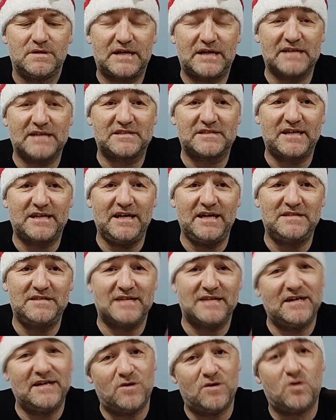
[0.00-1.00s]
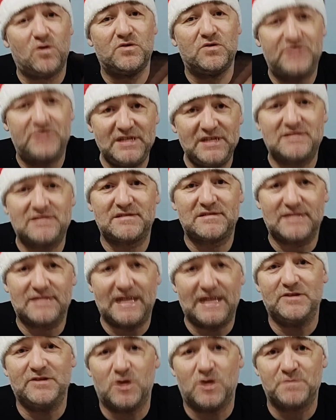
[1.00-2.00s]
Cascade and all these
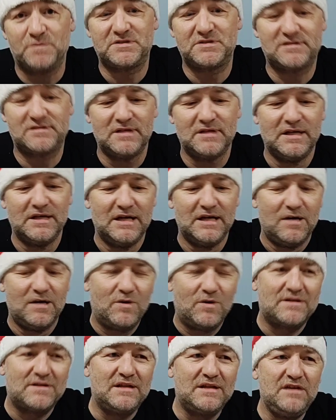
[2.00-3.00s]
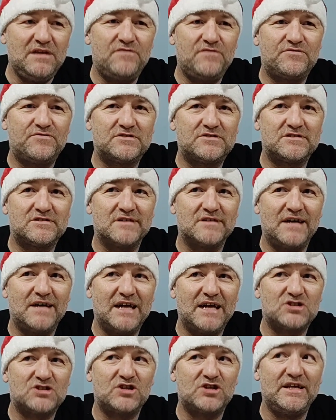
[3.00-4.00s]
kind of hops. What leaves
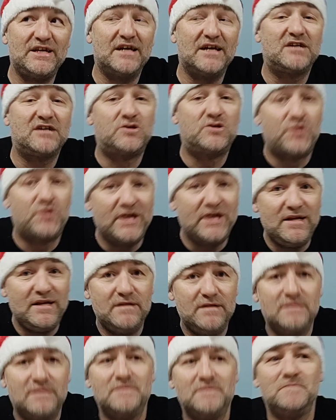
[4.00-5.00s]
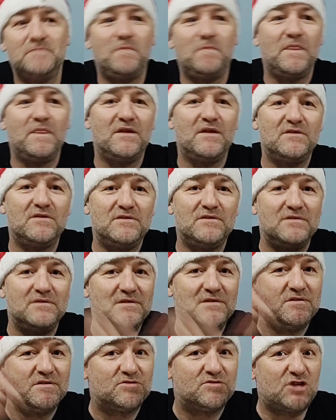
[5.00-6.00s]
actually a green
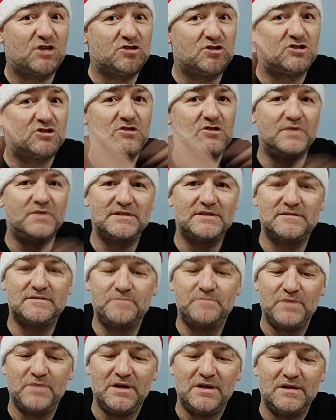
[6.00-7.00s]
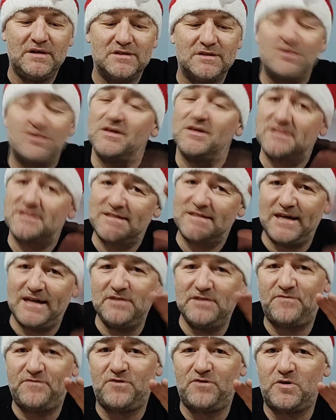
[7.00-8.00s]
touch to it. So it's
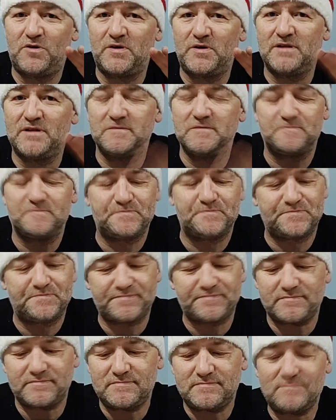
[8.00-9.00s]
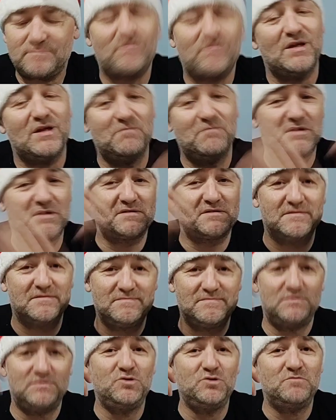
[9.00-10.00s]
kind of floral, but
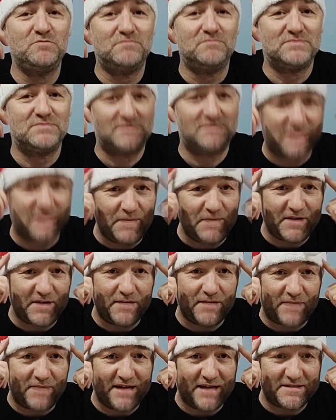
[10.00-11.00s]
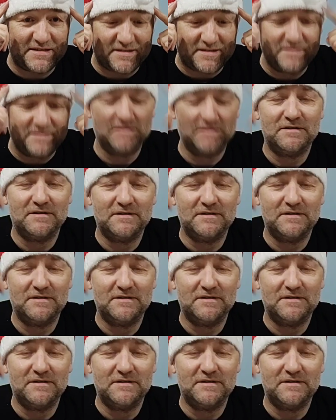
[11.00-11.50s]
do keep it in mind,